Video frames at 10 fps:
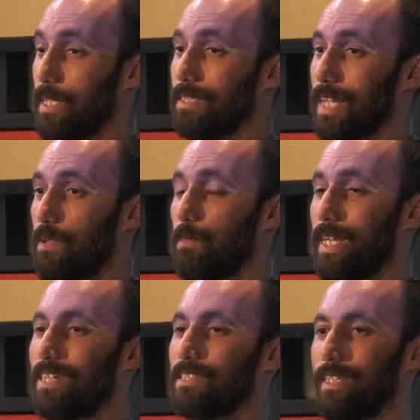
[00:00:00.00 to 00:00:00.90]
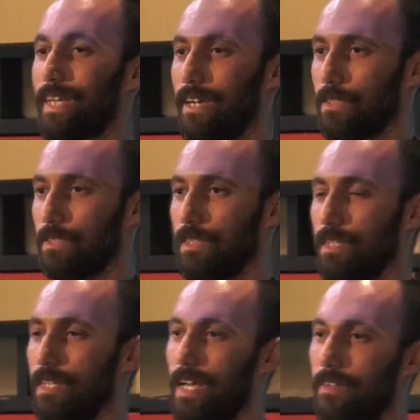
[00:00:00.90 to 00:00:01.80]
because everybody actually cares.
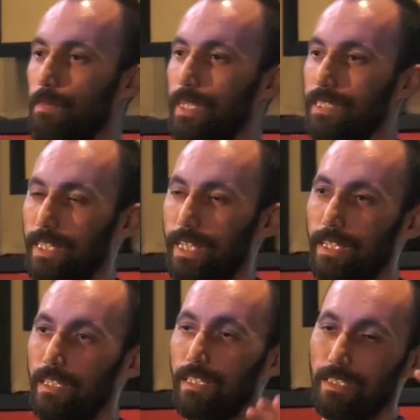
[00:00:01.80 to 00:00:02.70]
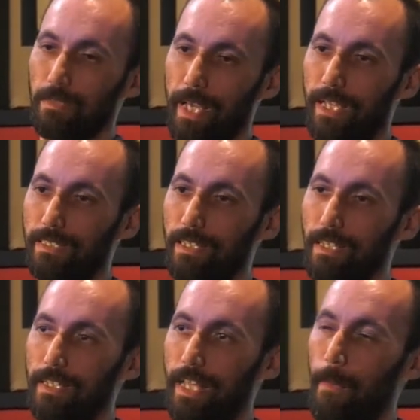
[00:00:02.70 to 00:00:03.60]
Everybody's in a space
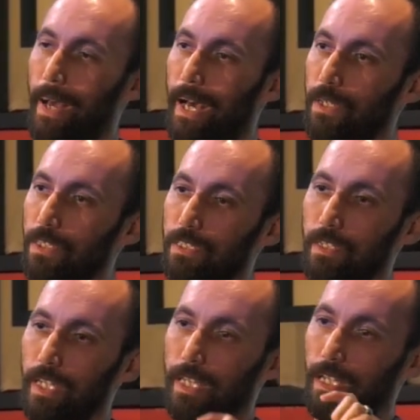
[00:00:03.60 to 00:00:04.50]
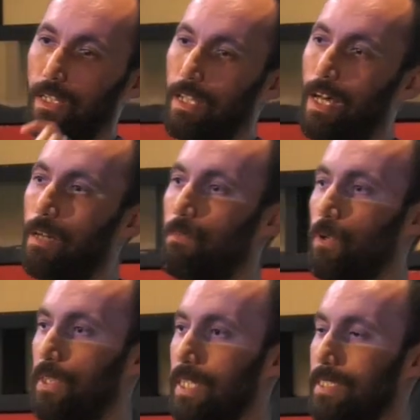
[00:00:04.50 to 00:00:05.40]
that matters, and a lot
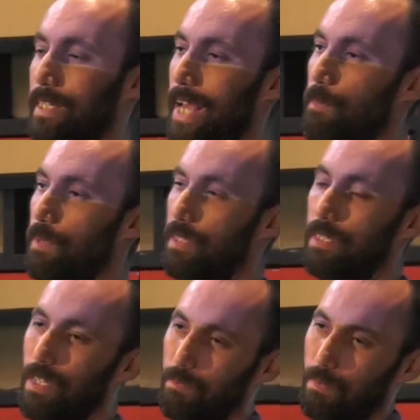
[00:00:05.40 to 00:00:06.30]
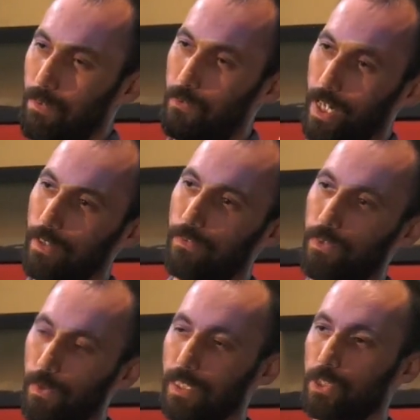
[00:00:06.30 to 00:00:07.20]
more things can happen from a very
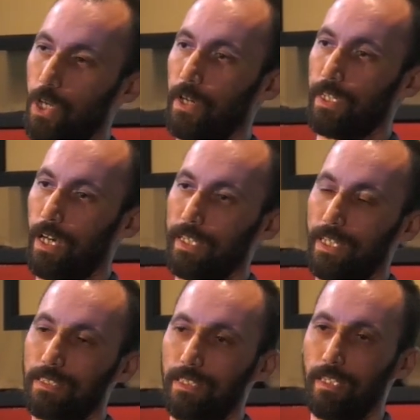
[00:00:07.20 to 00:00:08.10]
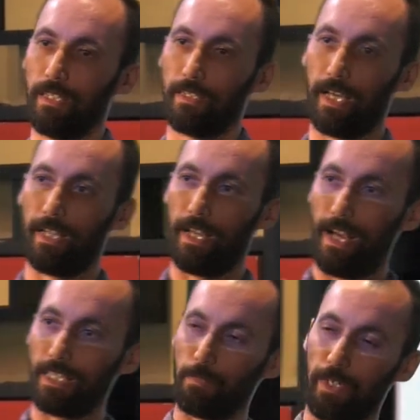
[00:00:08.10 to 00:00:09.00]
focused, targeted audience that
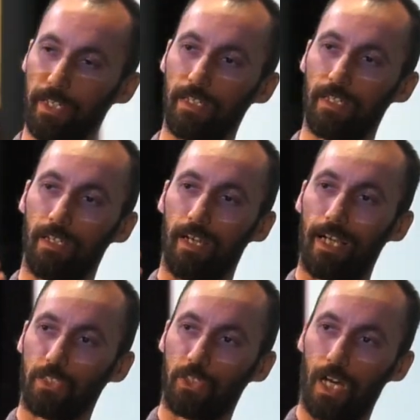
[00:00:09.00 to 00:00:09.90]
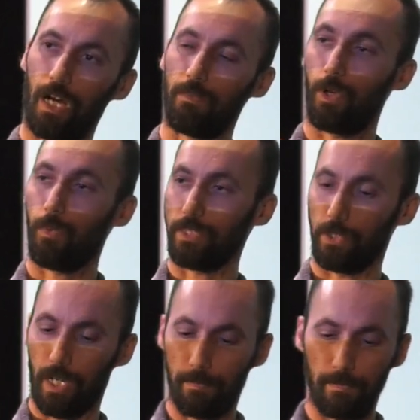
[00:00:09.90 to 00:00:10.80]
has money, has a job, or wants a
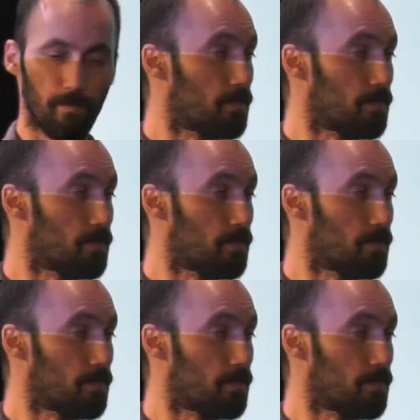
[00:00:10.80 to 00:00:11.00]
job.